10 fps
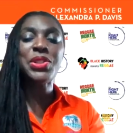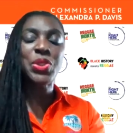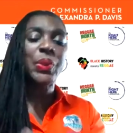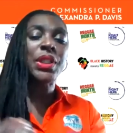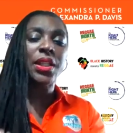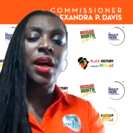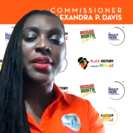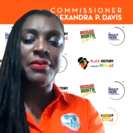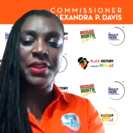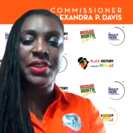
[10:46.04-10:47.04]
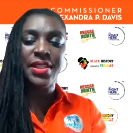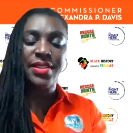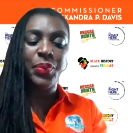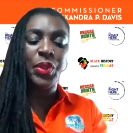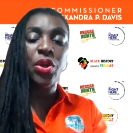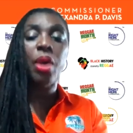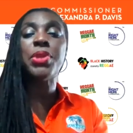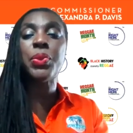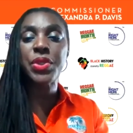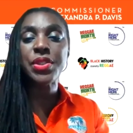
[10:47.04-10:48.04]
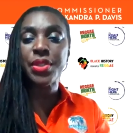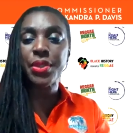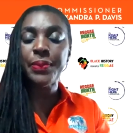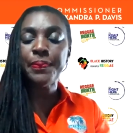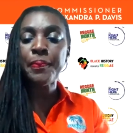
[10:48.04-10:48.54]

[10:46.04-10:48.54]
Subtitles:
doing a lot of the things that we normally would do